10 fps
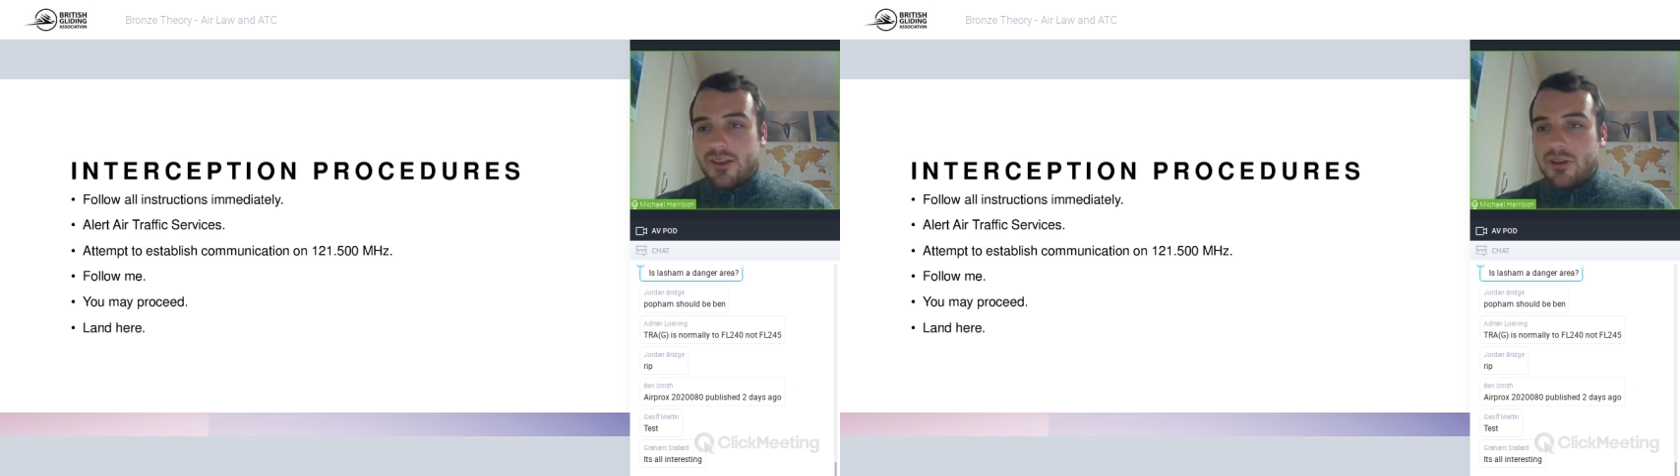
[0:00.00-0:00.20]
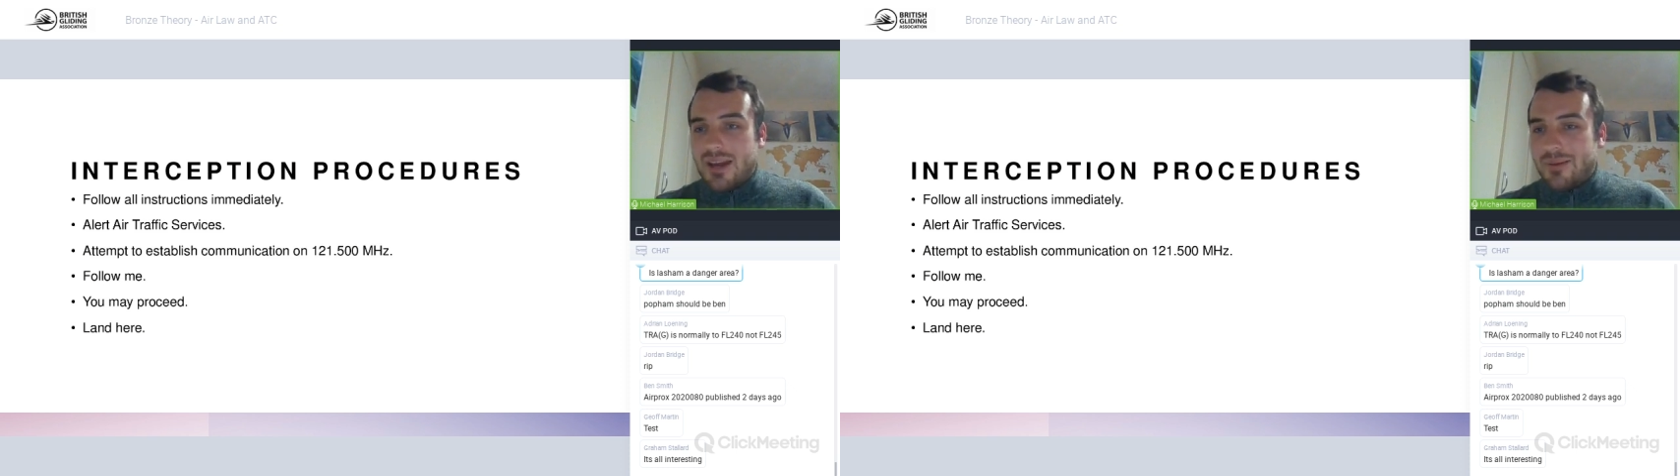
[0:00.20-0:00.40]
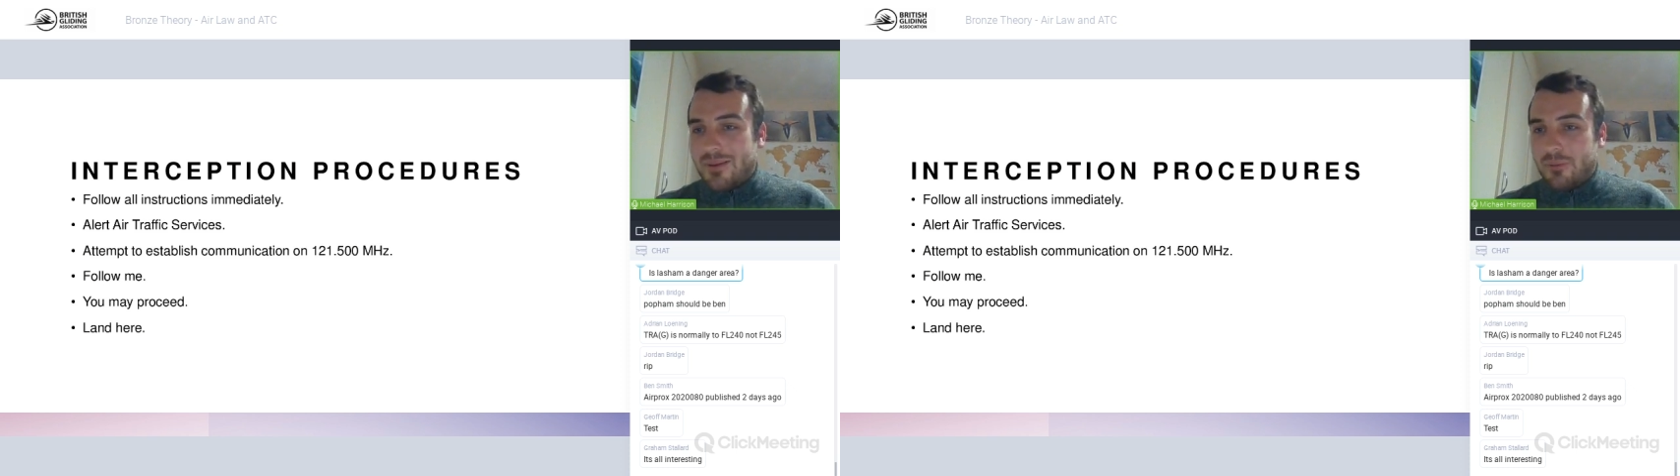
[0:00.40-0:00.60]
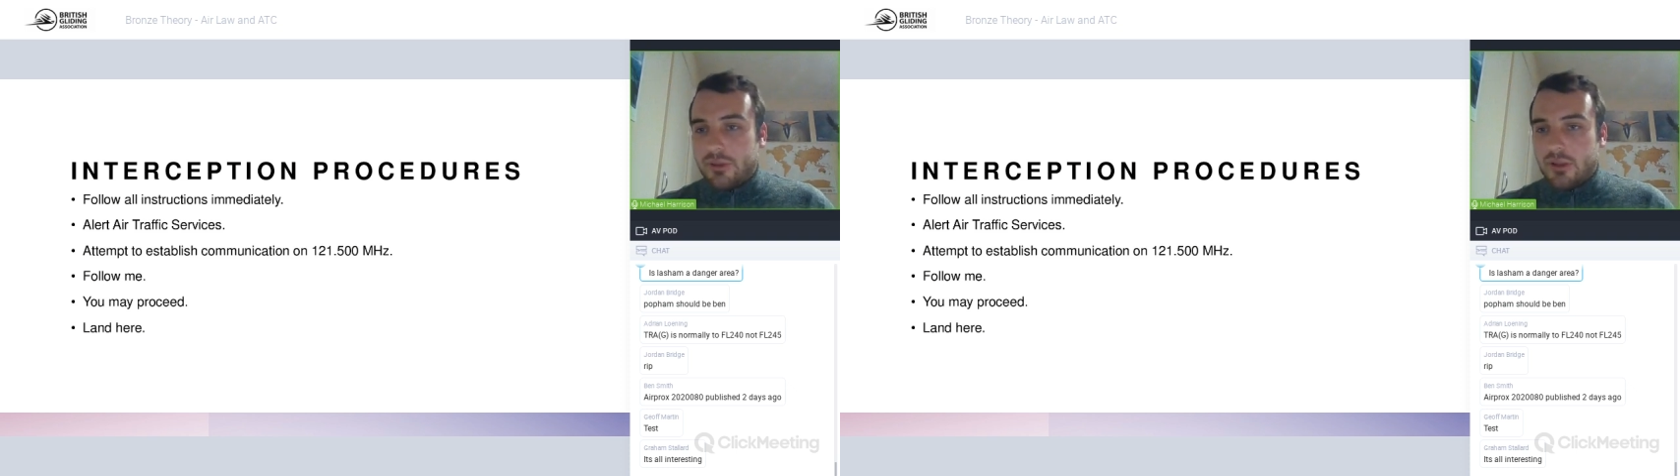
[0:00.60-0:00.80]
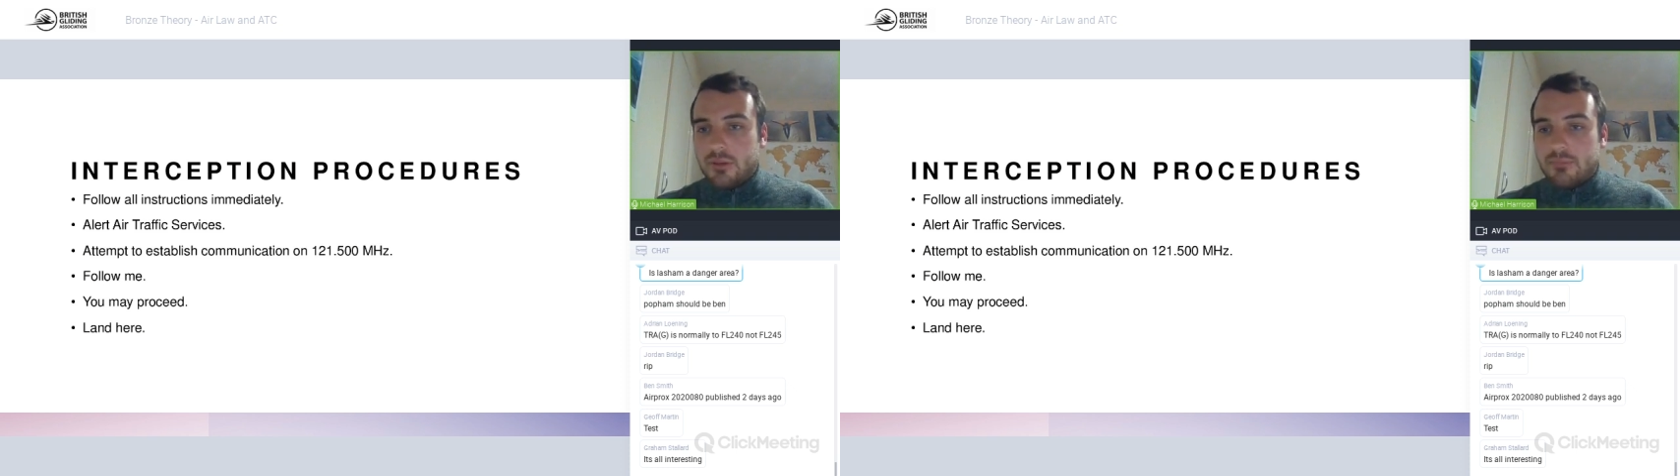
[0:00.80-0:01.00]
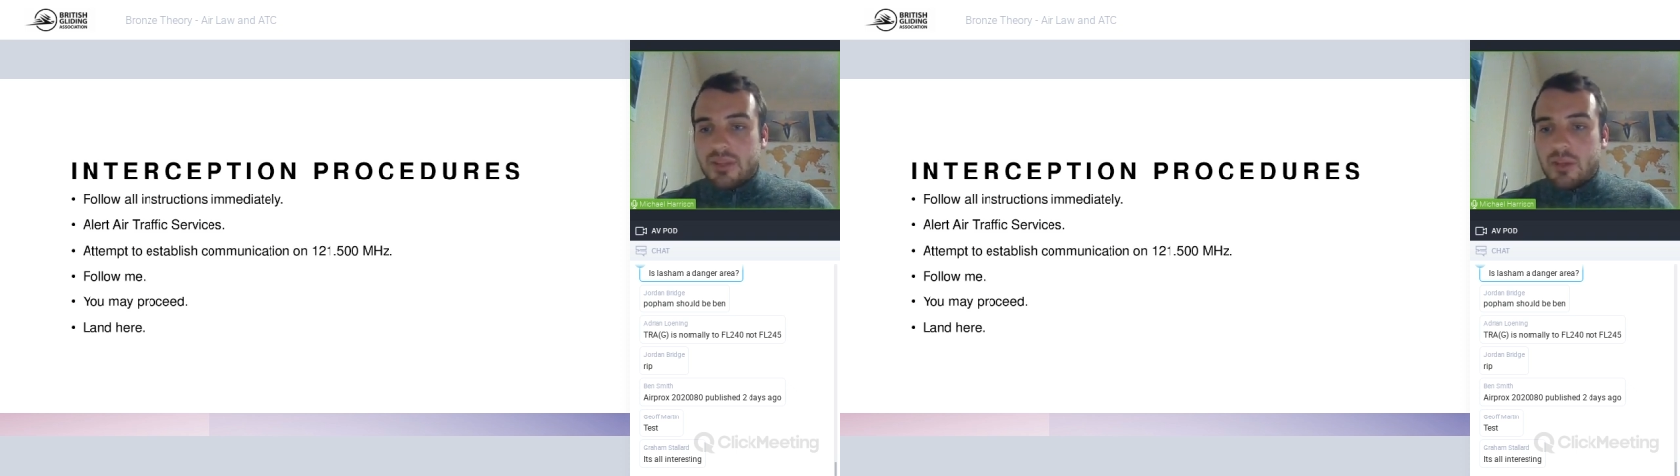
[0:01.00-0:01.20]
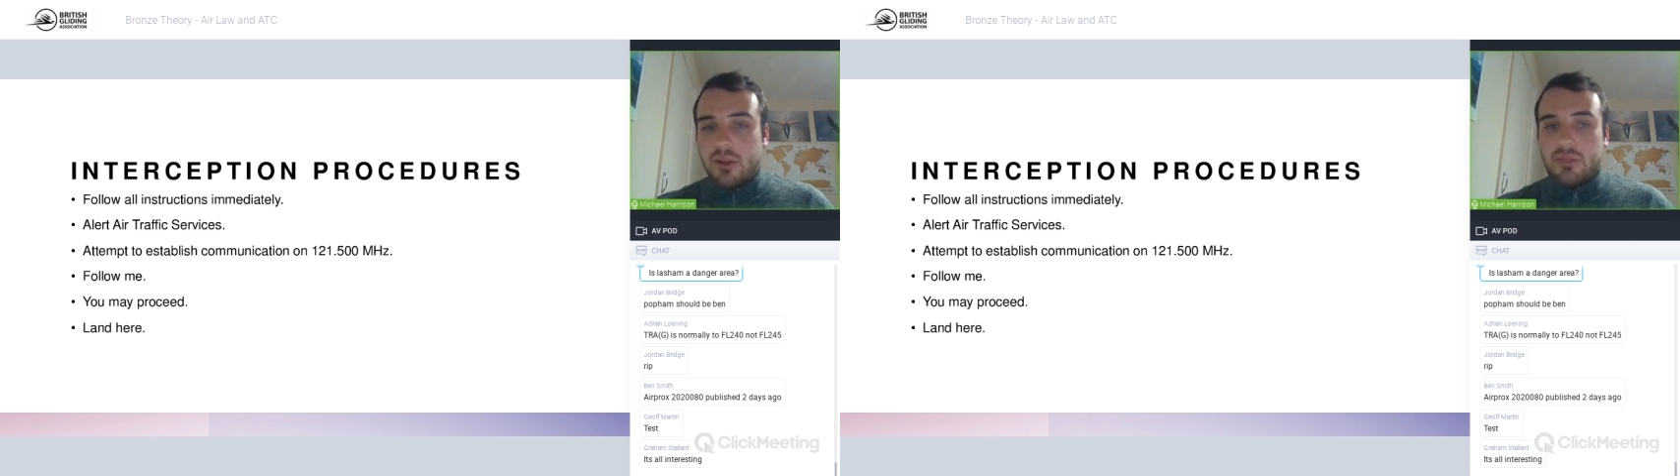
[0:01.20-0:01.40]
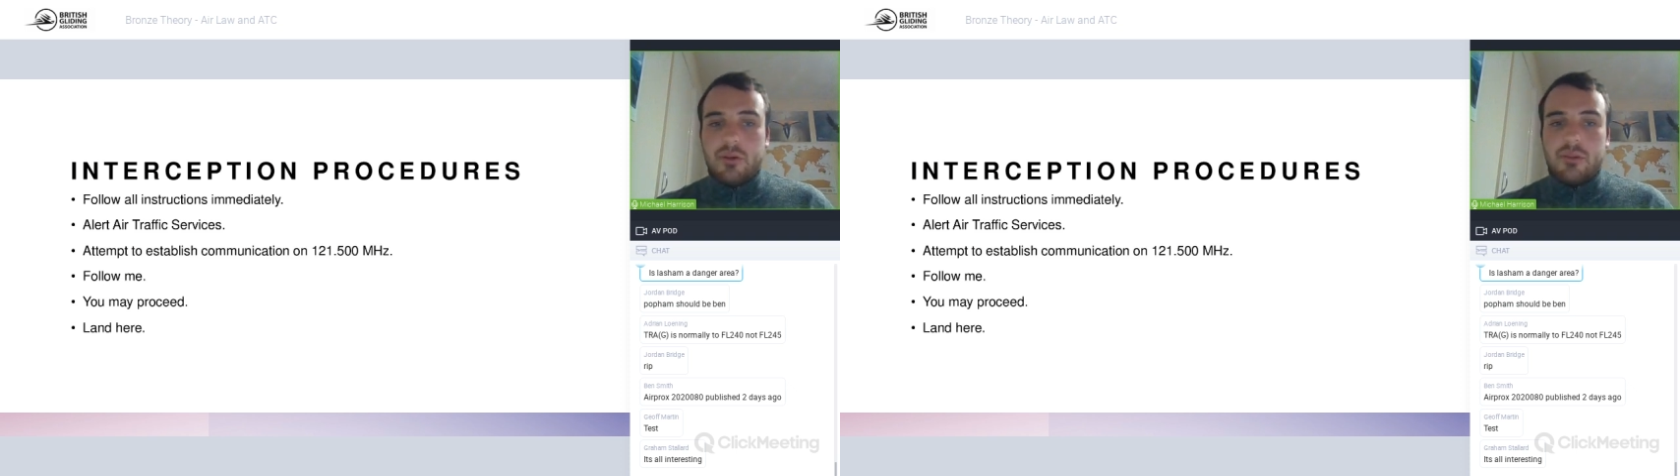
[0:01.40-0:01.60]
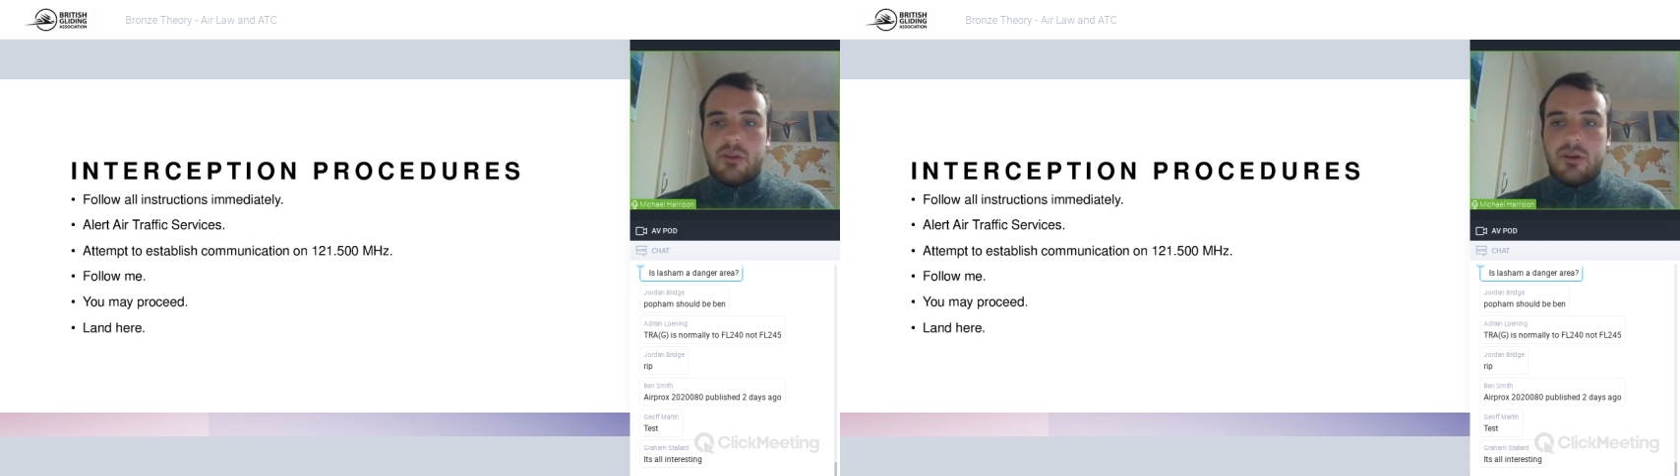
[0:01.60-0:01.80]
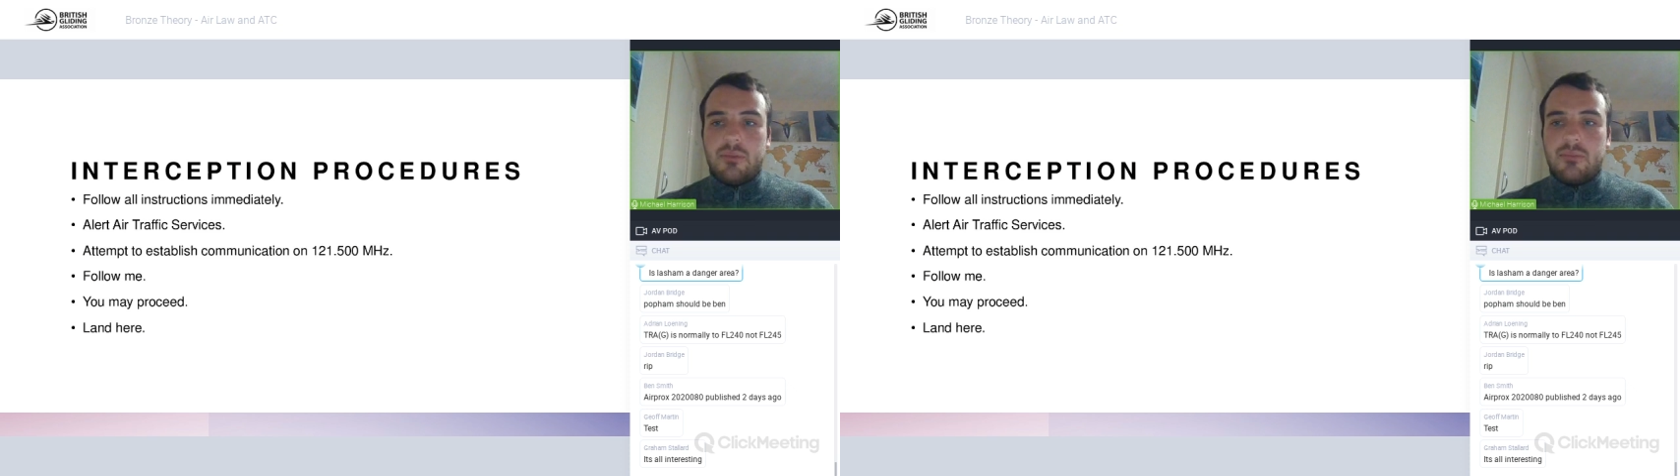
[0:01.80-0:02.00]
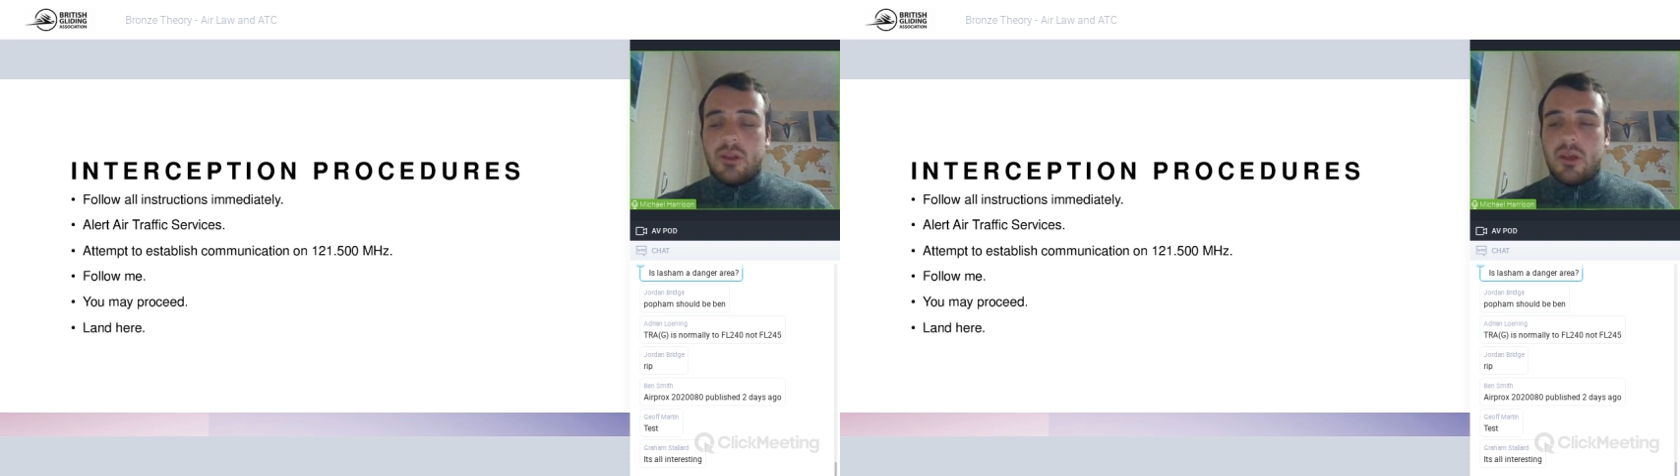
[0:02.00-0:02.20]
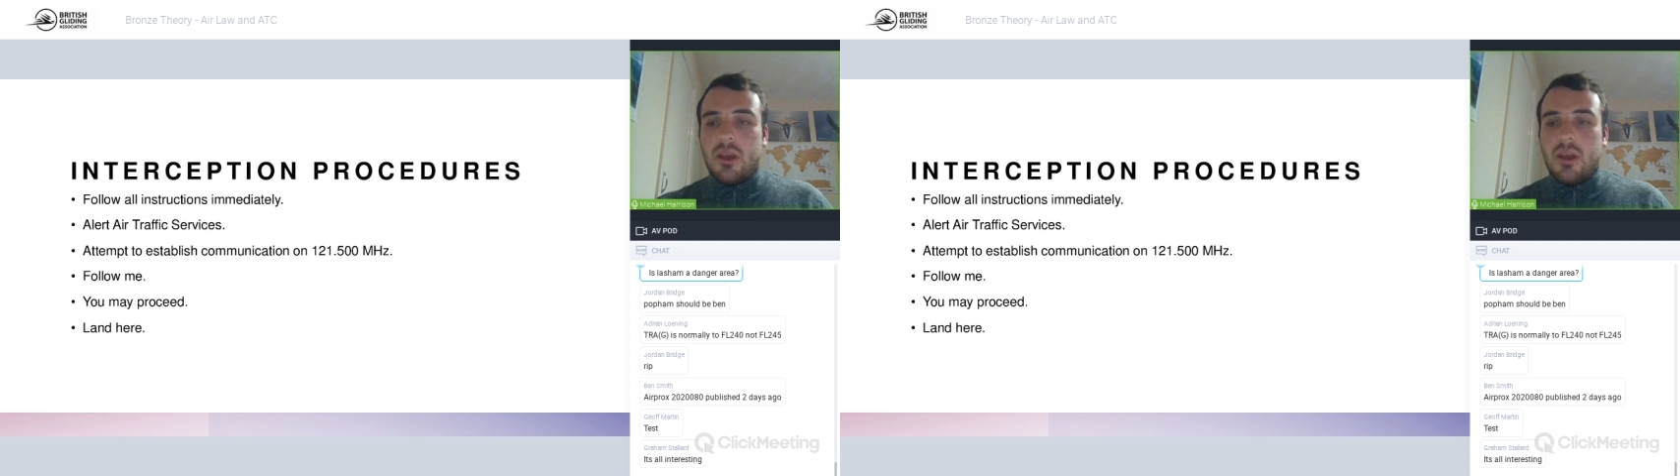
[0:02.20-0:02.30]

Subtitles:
I don't know how many people do, but you are supposed to know them.